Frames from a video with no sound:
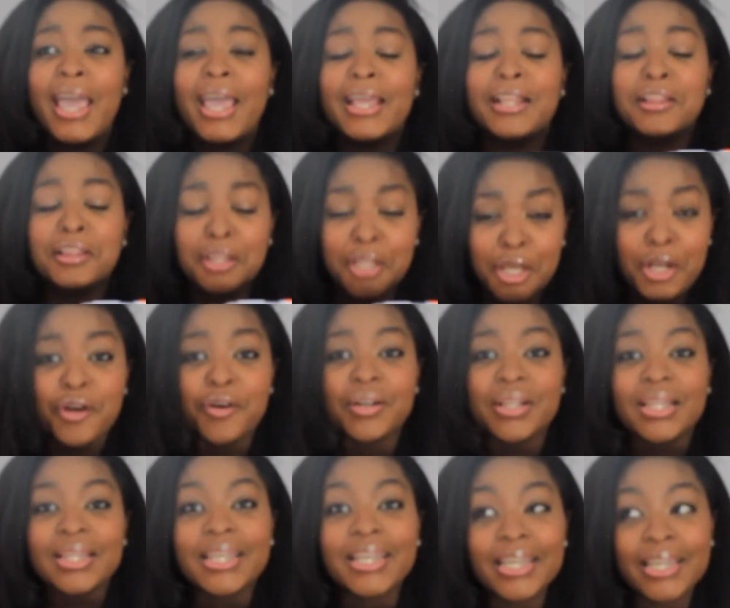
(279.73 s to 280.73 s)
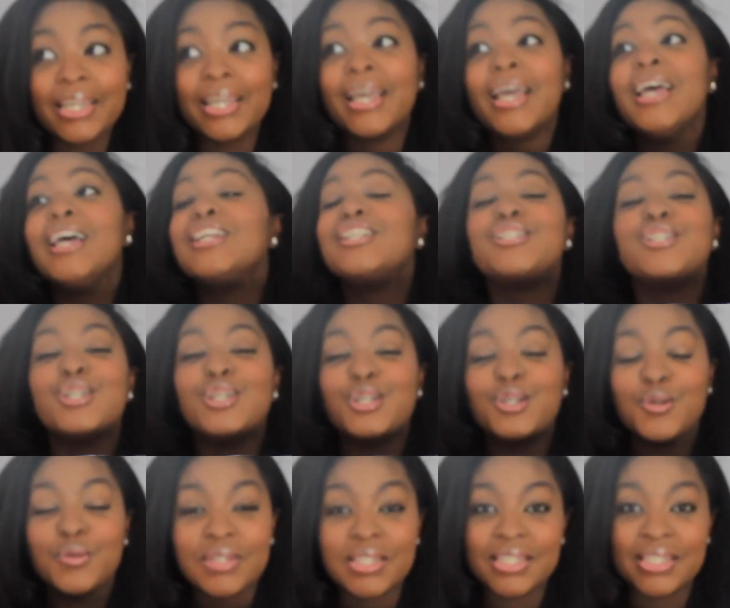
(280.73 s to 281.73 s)
and literally she
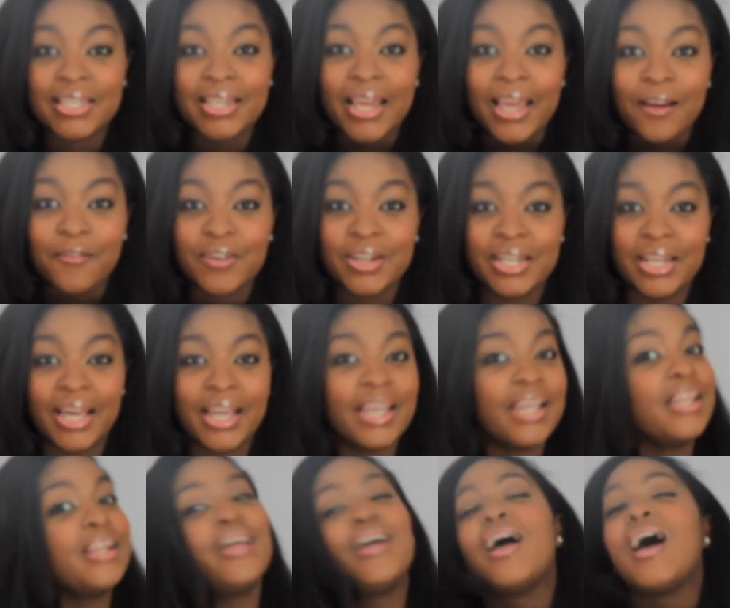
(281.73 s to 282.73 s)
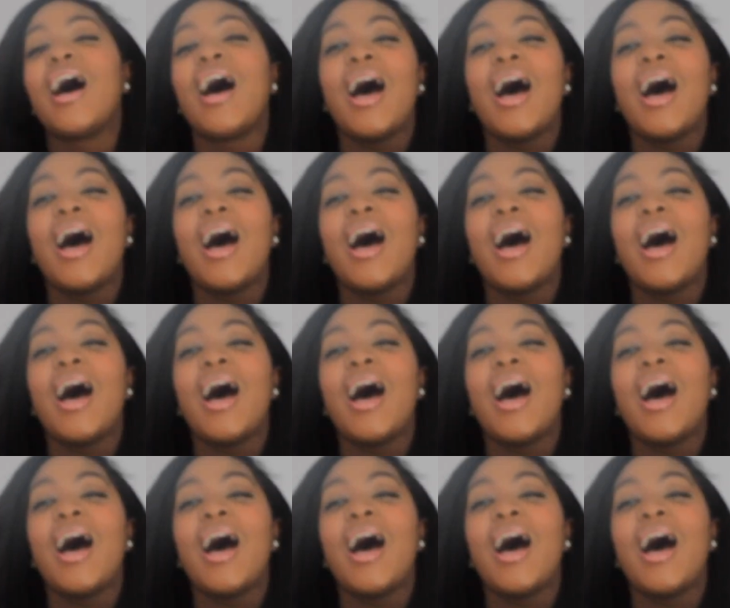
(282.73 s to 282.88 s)
uses it every night.